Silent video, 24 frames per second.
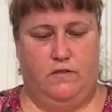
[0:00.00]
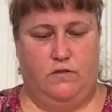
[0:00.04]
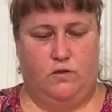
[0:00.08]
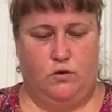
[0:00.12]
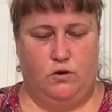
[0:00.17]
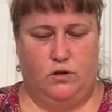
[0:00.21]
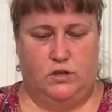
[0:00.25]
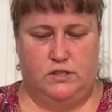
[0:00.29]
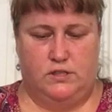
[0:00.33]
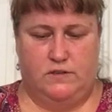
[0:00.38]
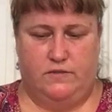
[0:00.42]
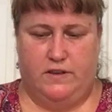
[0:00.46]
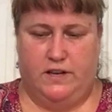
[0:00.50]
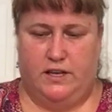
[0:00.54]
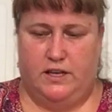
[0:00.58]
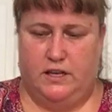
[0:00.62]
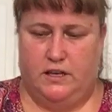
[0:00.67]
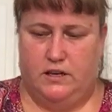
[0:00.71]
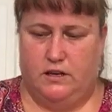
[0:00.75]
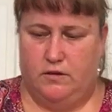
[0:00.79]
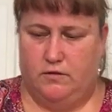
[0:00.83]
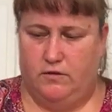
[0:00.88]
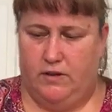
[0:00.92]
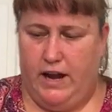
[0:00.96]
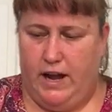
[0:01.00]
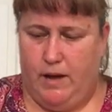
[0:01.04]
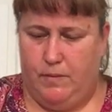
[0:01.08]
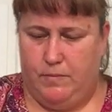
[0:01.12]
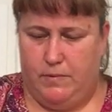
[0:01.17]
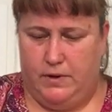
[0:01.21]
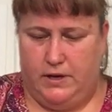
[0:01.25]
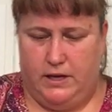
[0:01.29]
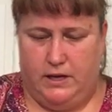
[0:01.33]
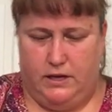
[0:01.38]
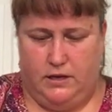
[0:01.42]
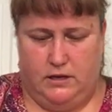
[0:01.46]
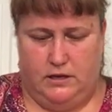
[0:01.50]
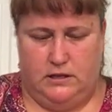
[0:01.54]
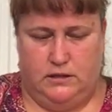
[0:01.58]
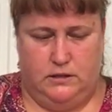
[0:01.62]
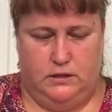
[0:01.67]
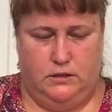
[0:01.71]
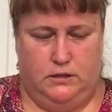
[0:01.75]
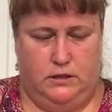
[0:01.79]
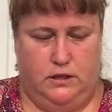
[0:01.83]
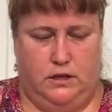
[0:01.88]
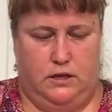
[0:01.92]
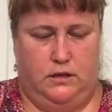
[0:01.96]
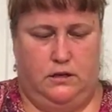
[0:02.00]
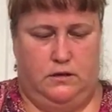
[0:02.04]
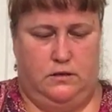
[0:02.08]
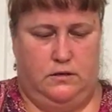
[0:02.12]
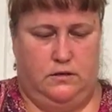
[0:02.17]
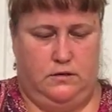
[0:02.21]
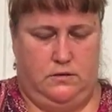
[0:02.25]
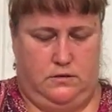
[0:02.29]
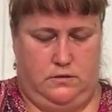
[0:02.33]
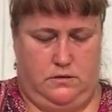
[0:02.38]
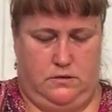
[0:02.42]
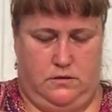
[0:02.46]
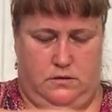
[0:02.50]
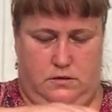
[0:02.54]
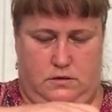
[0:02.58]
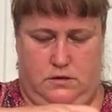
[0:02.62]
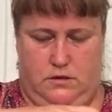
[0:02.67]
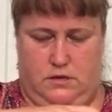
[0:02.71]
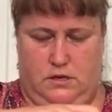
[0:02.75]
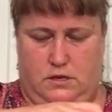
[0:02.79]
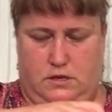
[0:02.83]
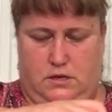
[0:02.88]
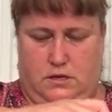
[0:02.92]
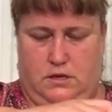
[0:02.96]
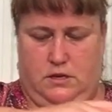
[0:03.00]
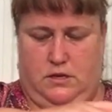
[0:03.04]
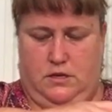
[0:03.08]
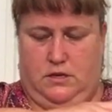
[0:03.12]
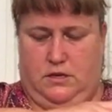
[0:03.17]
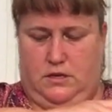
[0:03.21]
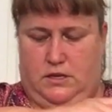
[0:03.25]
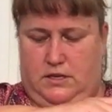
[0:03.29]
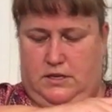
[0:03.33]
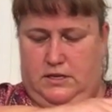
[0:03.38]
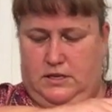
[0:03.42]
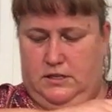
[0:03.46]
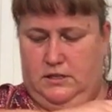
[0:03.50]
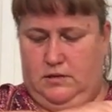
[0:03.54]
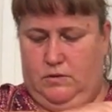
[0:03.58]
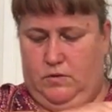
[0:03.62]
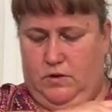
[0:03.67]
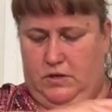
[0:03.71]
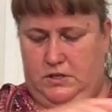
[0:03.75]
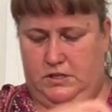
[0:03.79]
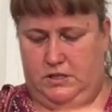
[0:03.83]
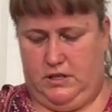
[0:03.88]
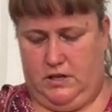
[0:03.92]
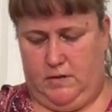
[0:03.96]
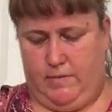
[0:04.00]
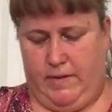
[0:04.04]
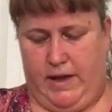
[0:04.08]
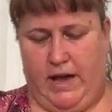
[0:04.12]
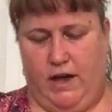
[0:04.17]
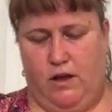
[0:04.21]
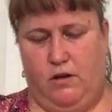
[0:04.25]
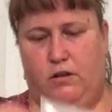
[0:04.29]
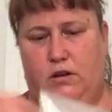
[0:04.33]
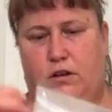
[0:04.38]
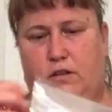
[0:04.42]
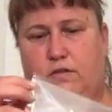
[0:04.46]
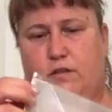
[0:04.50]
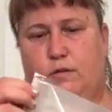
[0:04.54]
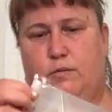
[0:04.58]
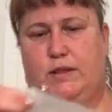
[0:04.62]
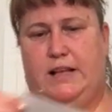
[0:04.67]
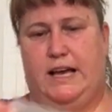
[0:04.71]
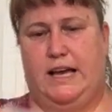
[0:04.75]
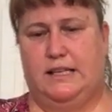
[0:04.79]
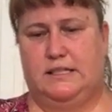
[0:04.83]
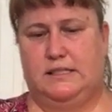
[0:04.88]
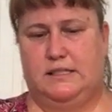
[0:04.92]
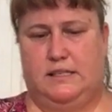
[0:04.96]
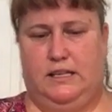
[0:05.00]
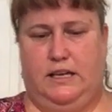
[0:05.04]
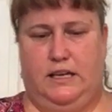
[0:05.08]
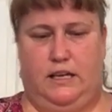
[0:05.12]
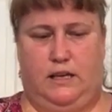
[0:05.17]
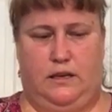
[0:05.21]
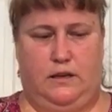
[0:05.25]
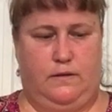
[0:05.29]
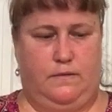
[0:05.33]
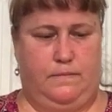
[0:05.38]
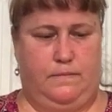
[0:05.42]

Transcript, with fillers: of course, if I can unwrap it, it doesn't want to come out of the plastic.